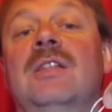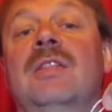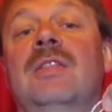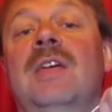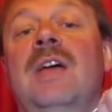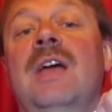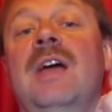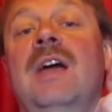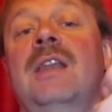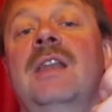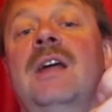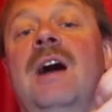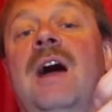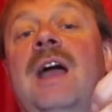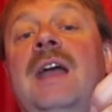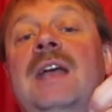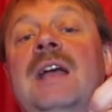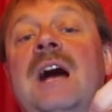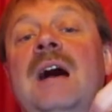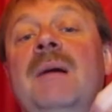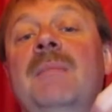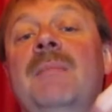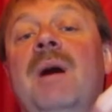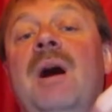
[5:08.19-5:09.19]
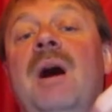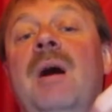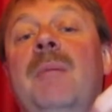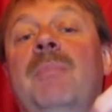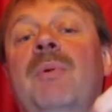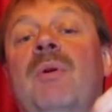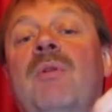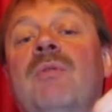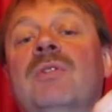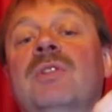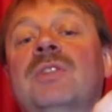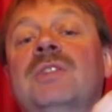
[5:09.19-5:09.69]
Then I come
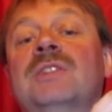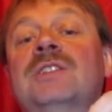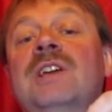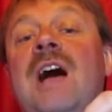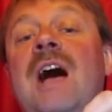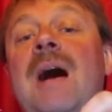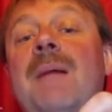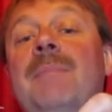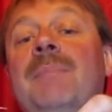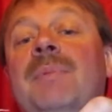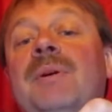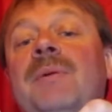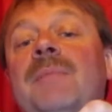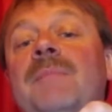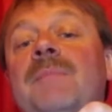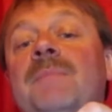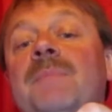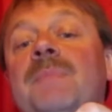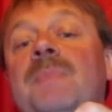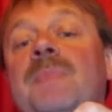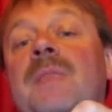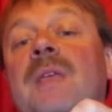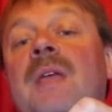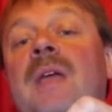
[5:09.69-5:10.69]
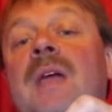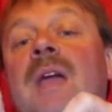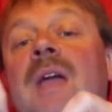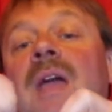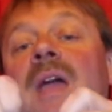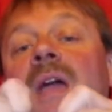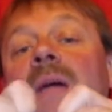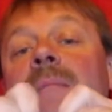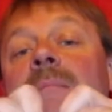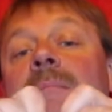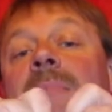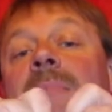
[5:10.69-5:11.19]
up over the top and